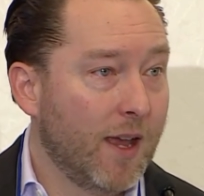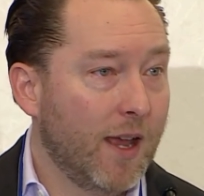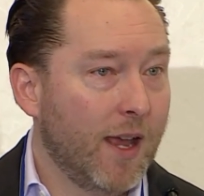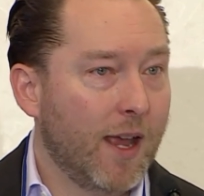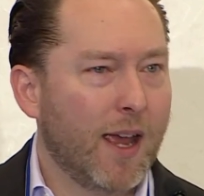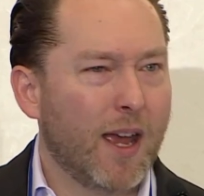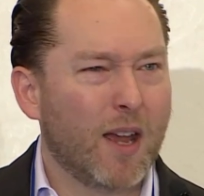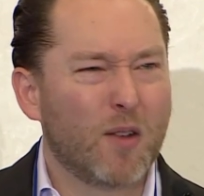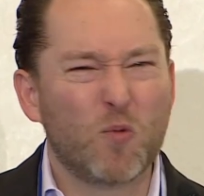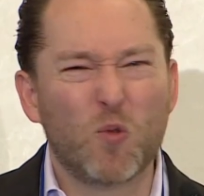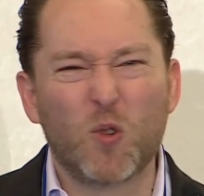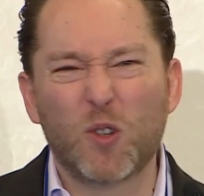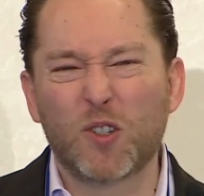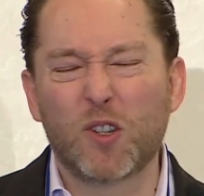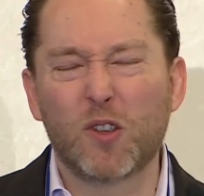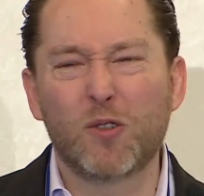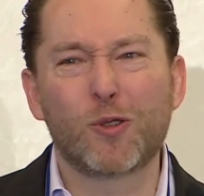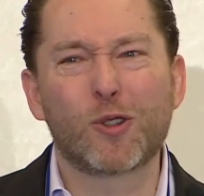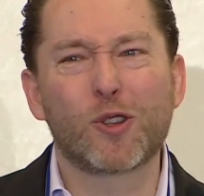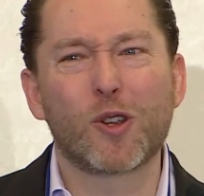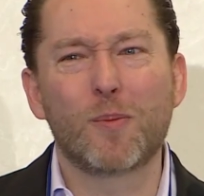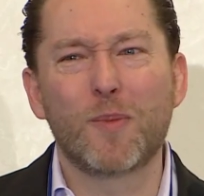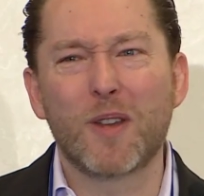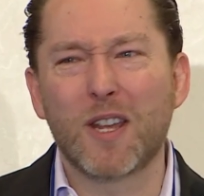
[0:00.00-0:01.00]
And we'll do
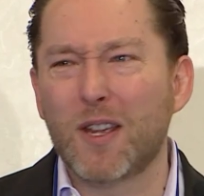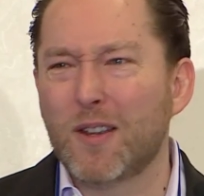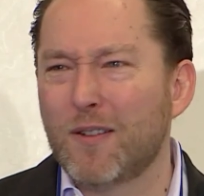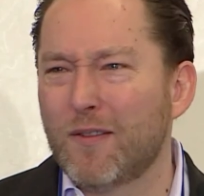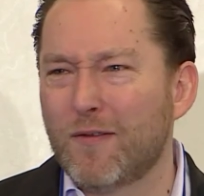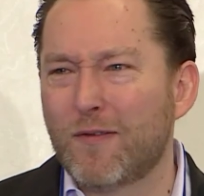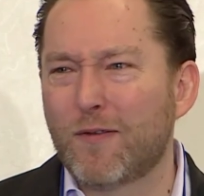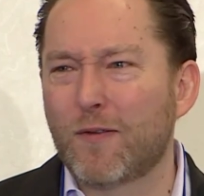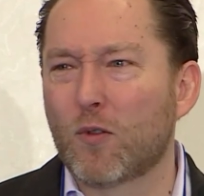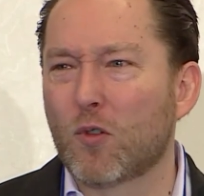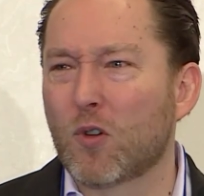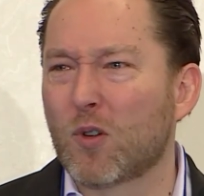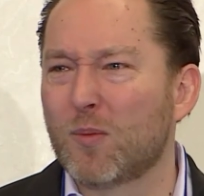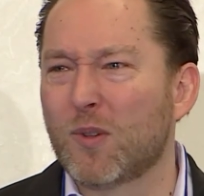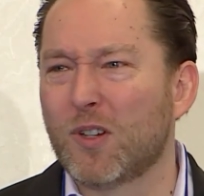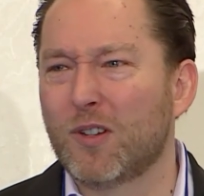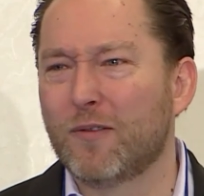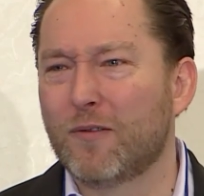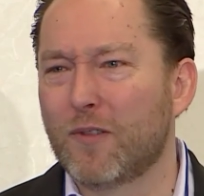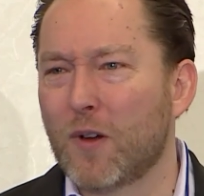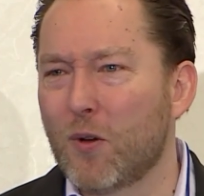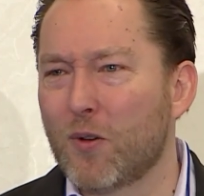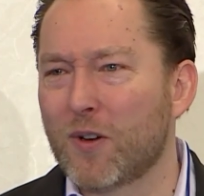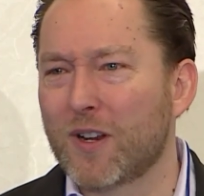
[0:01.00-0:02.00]
some informal
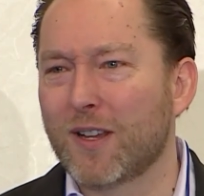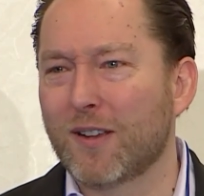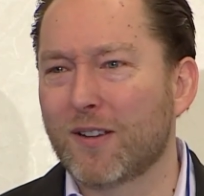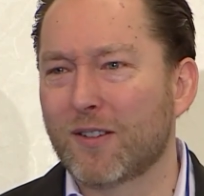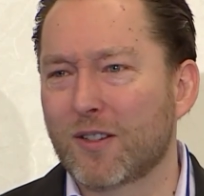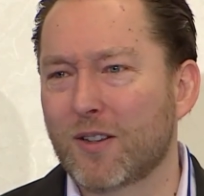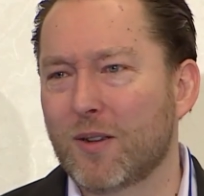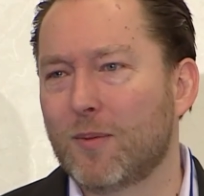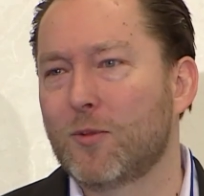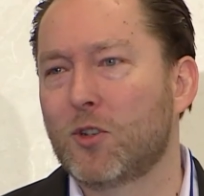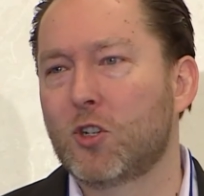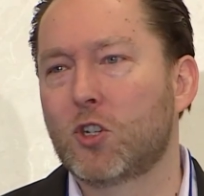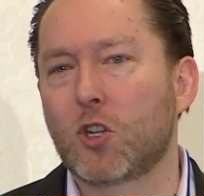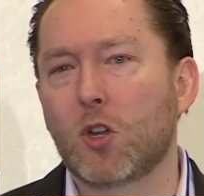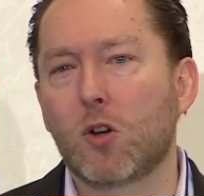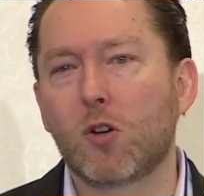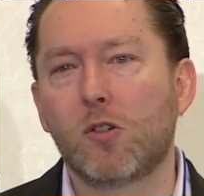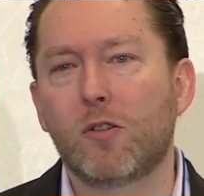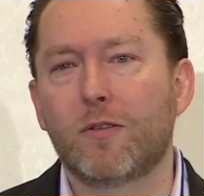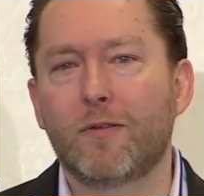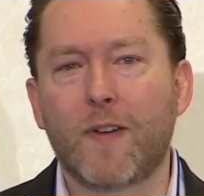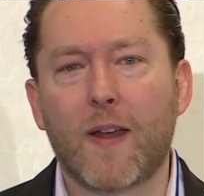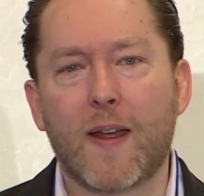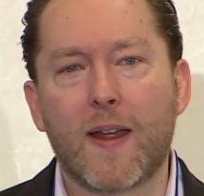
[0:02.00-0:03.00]
voting, some
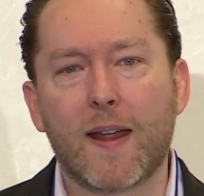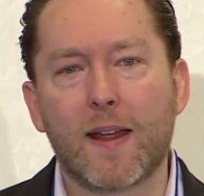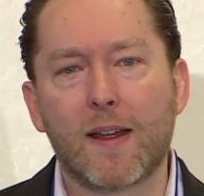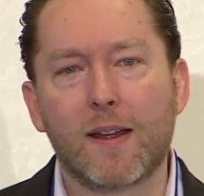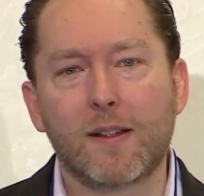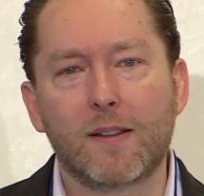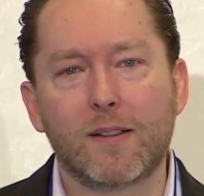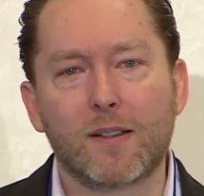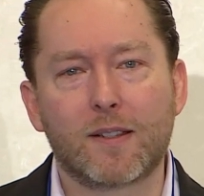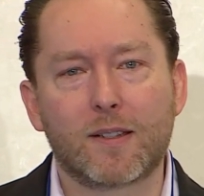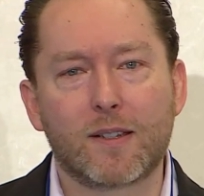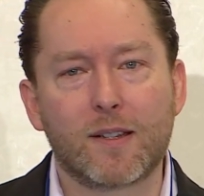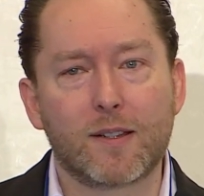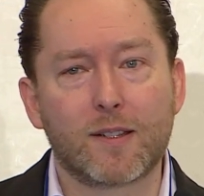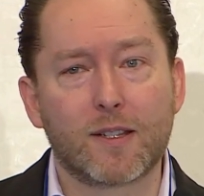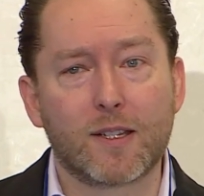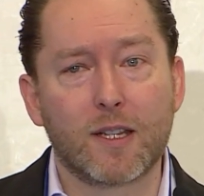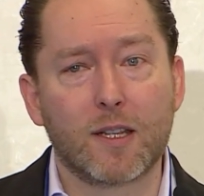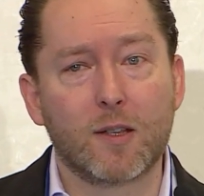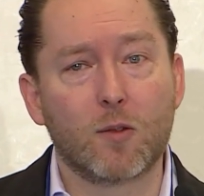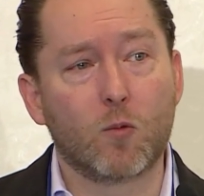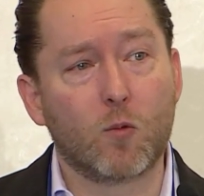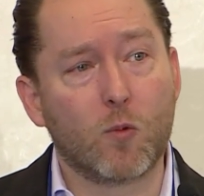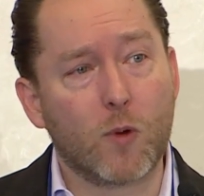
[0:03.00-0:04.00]
show of hands to
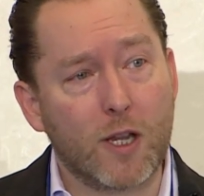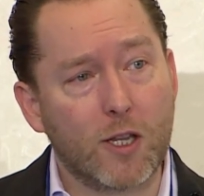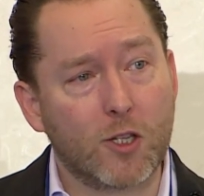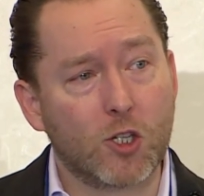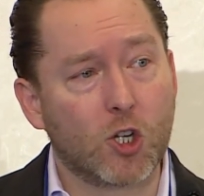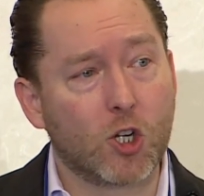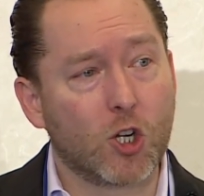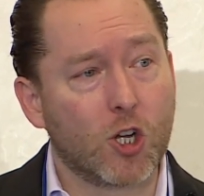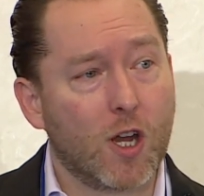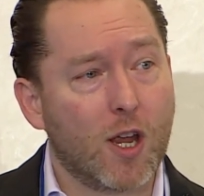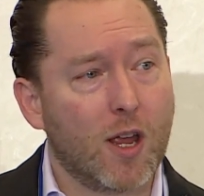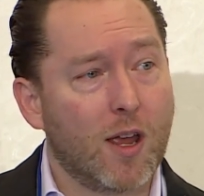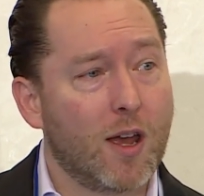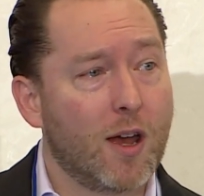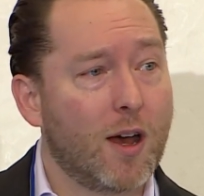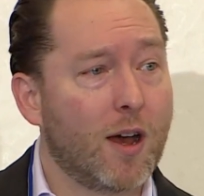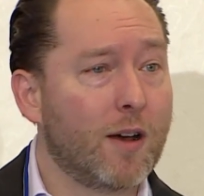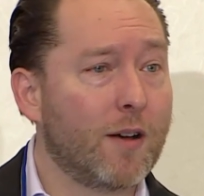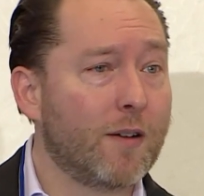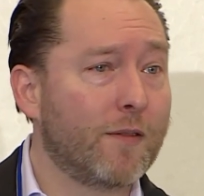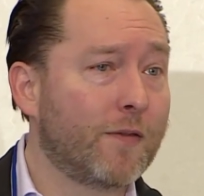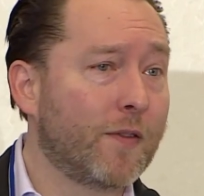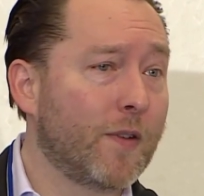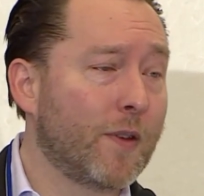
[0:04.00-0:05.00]
see which
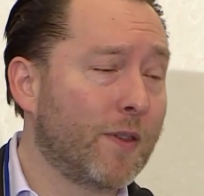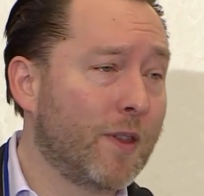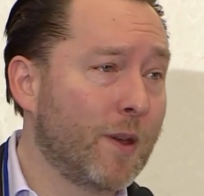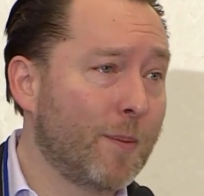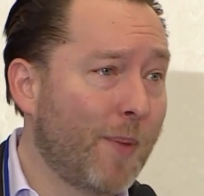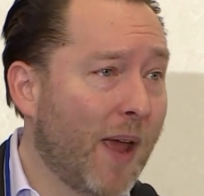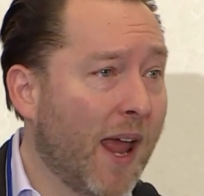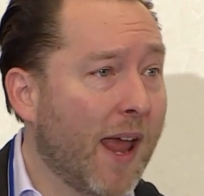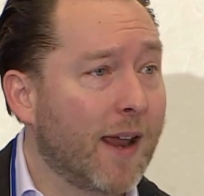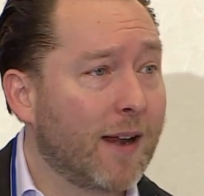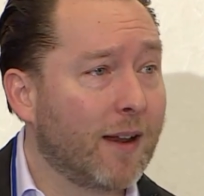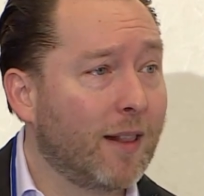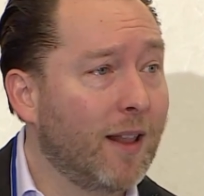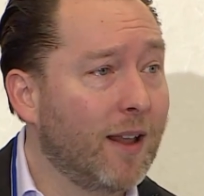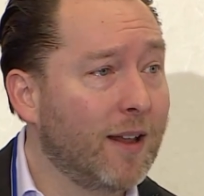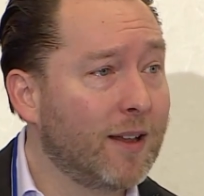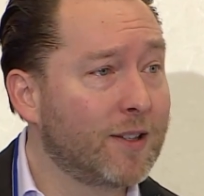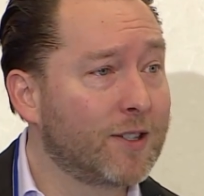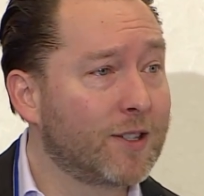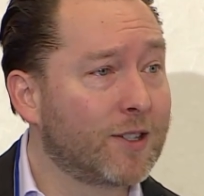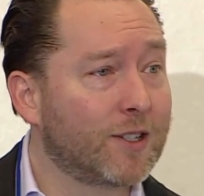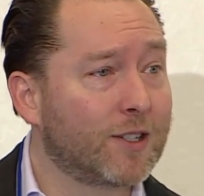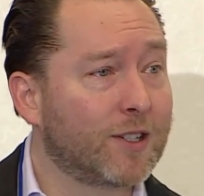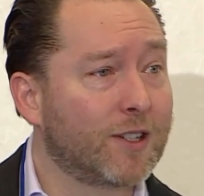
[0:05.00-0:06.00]
of the
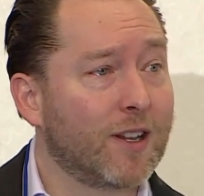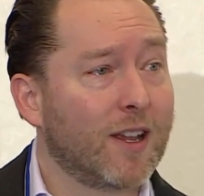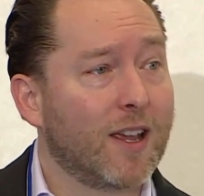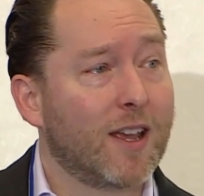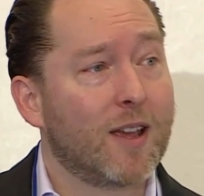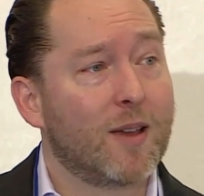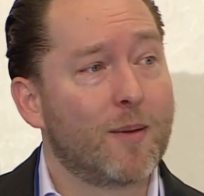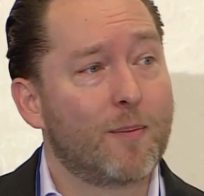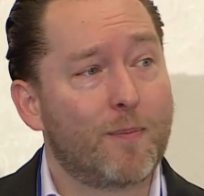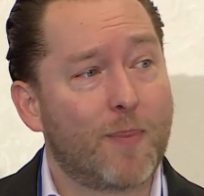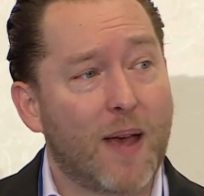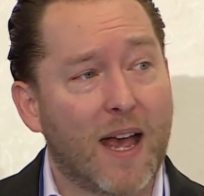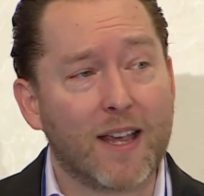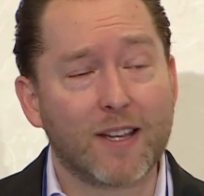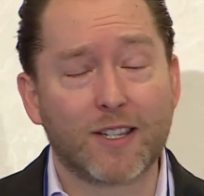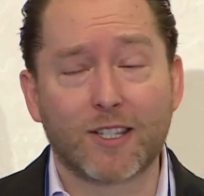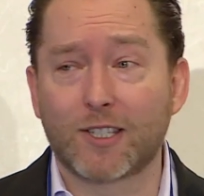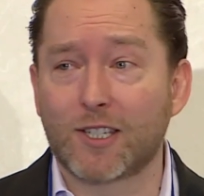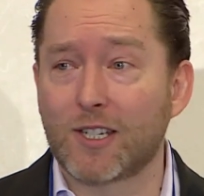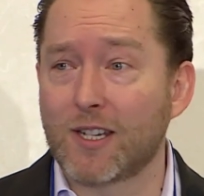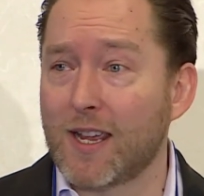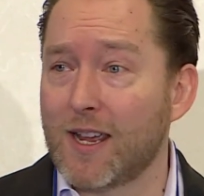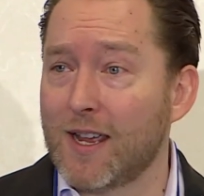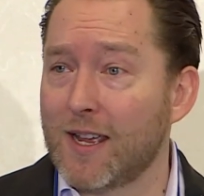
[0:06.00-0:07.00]
panelists
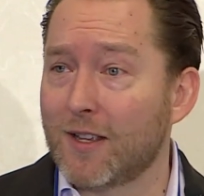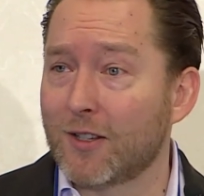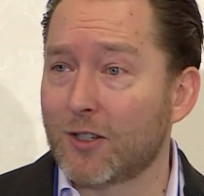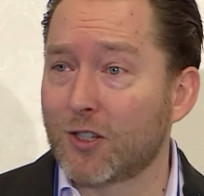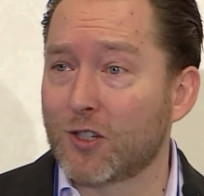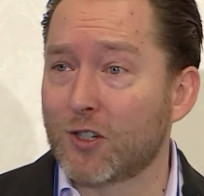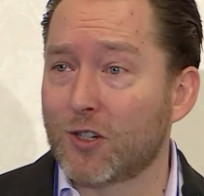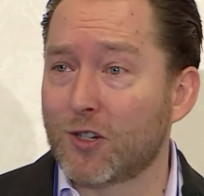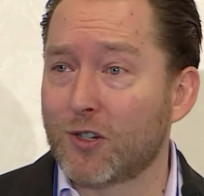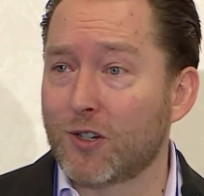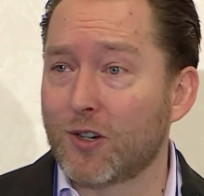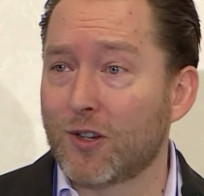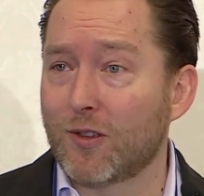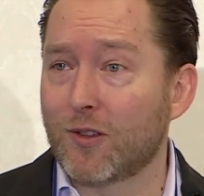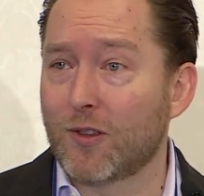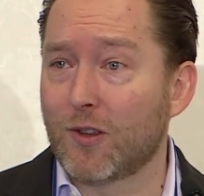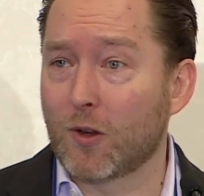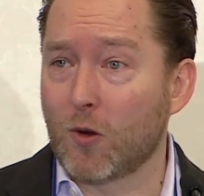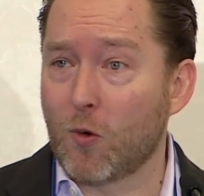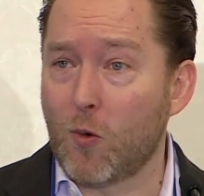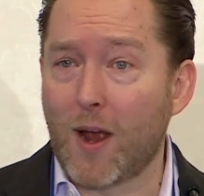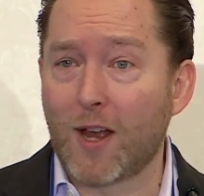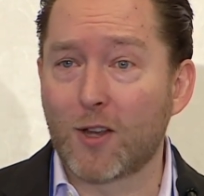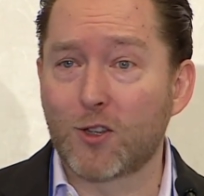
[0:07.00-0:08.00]
best answered the
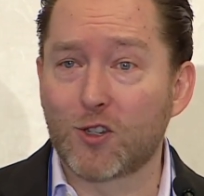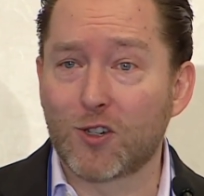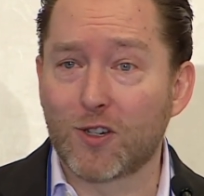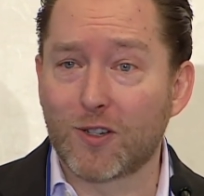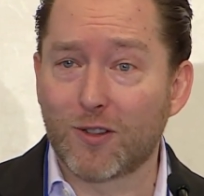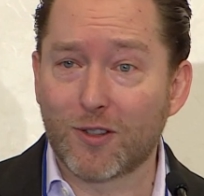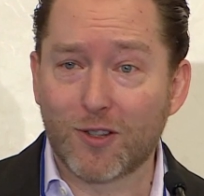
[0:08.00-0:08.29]
question.